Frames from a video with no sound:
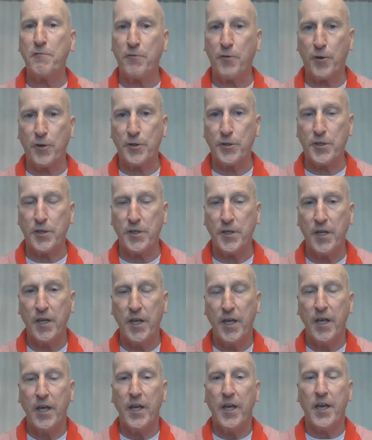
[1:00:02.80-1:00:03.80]
version.
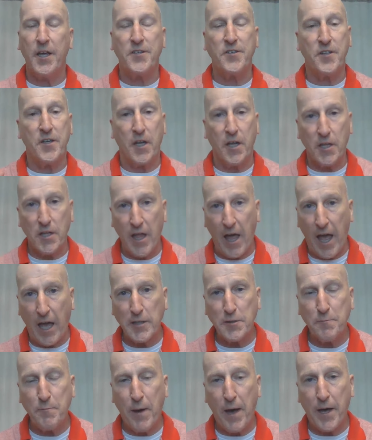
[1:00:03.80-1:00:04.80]
It's in a
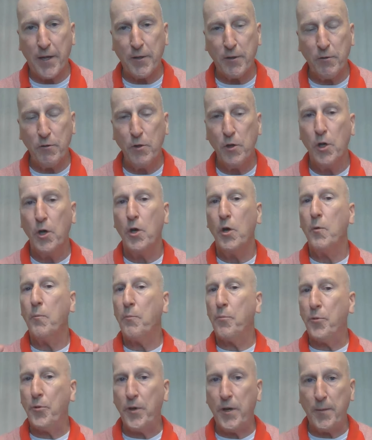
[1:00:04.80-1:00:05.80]
glass bottle,
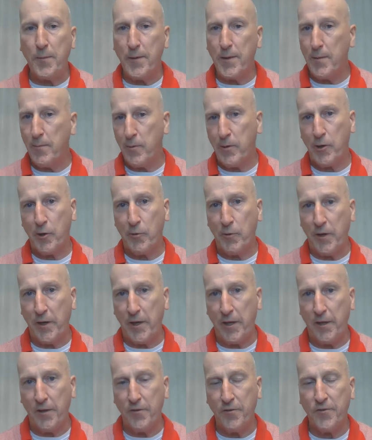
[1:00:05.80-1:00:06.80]
premium
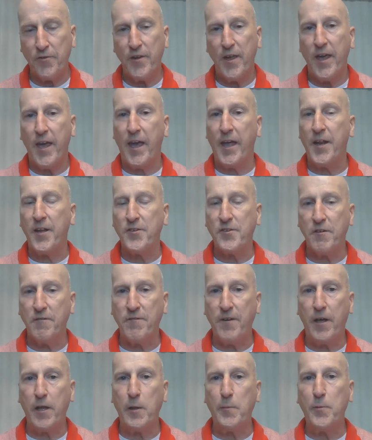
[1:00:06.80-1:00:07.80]
ingredients, and it's
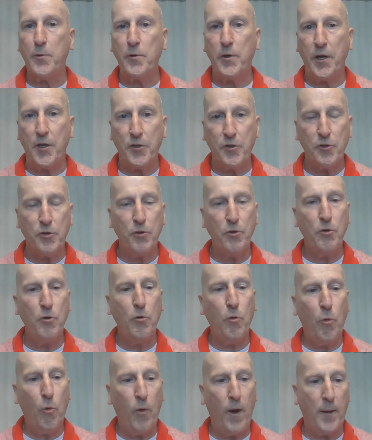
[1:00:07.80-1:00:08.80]
available at two
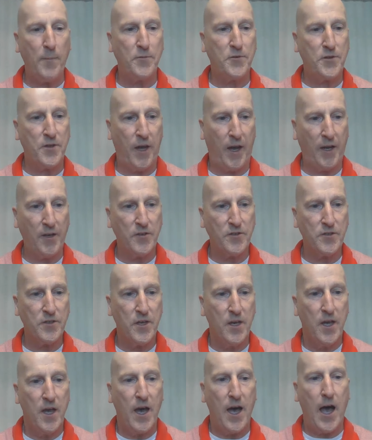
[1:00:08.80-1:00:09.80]
websites.
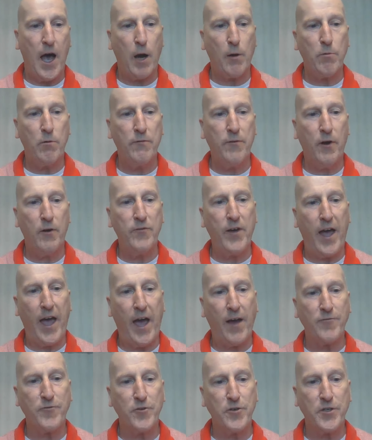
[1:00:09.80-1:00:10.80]
Aqua Velva
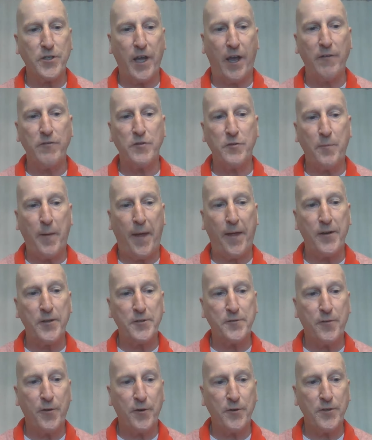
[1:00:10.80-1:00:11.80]
Aftershave
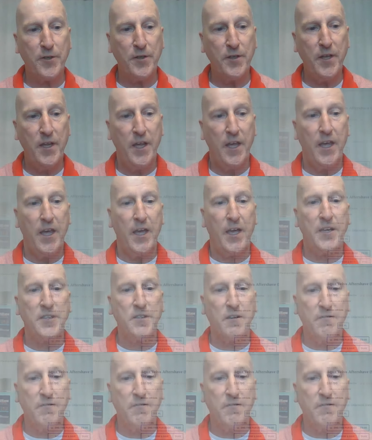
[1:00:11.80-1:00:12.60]
Spanish version is